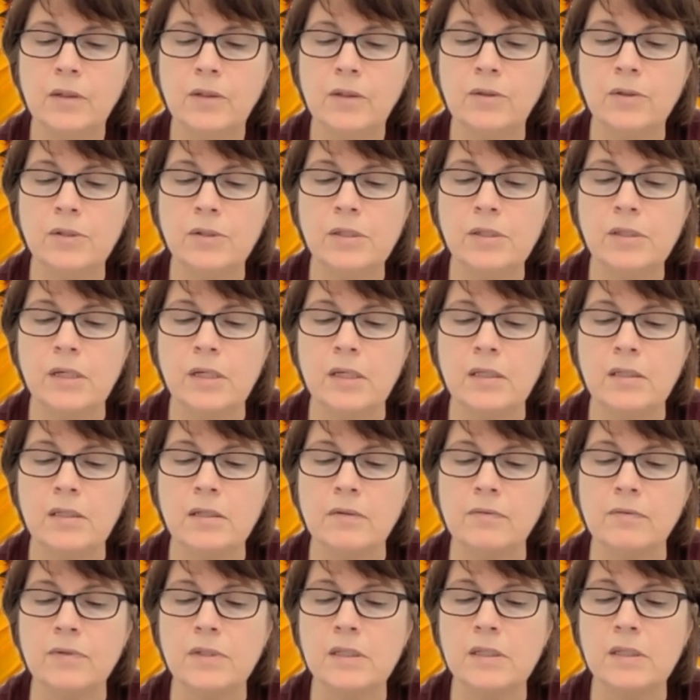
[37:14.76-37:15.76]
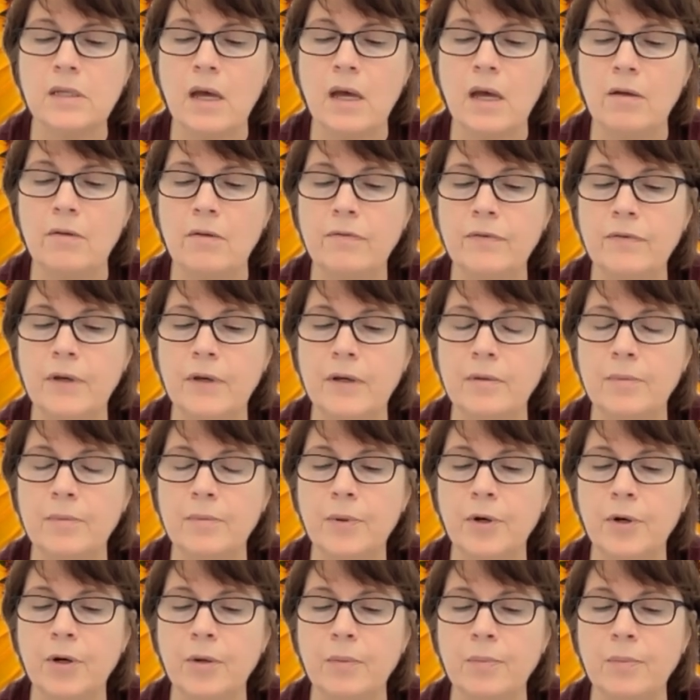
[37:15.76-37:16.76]
Your sense of self
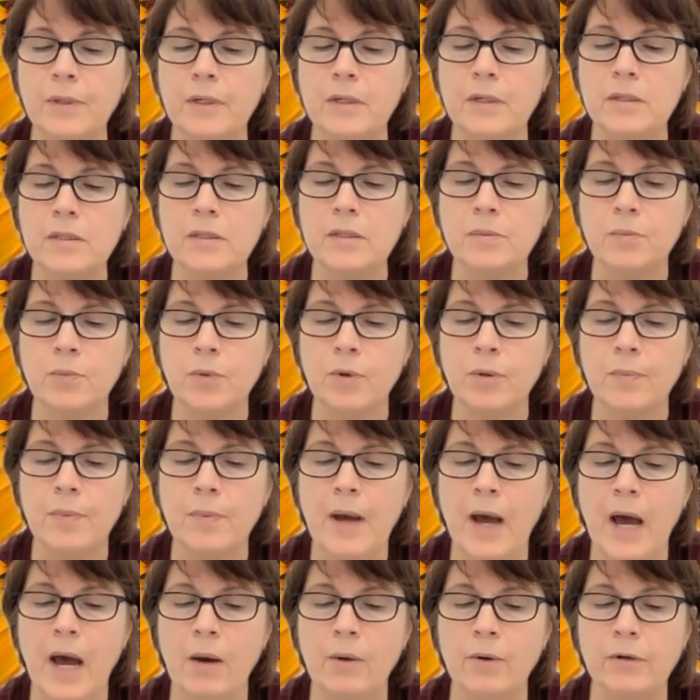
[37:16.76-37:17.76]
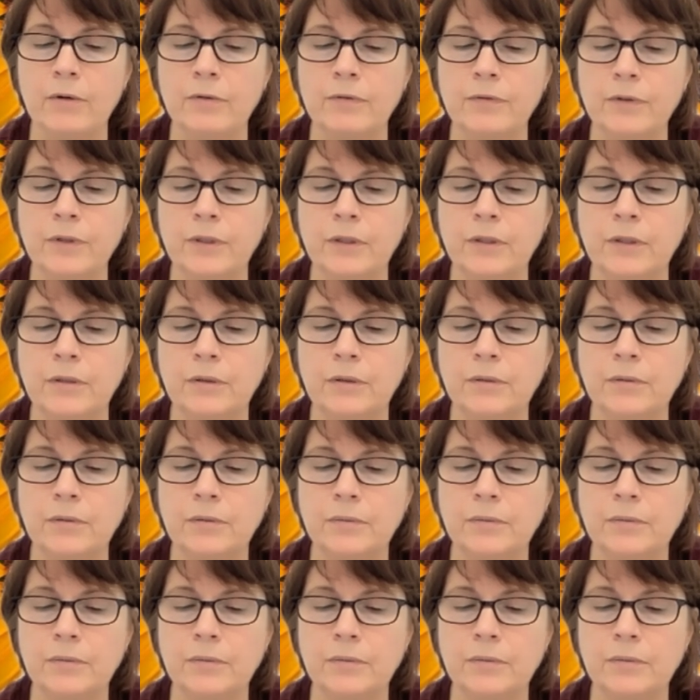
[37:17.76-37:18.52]
and purpose more powerful.